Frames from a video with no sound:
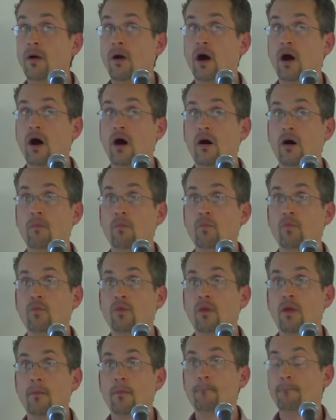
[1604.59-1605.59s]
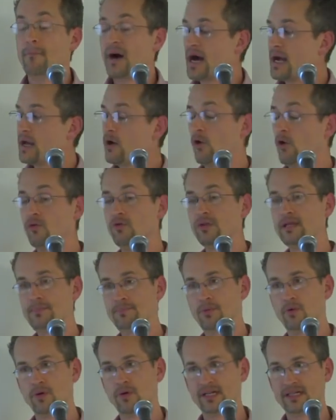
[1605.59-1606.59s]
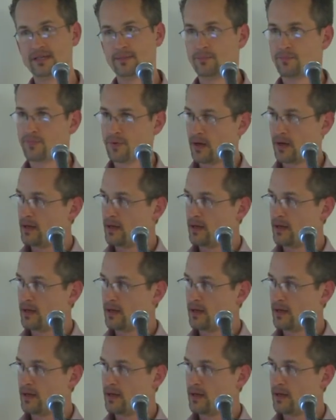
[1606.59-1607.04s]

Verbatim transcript: Um, my only point in,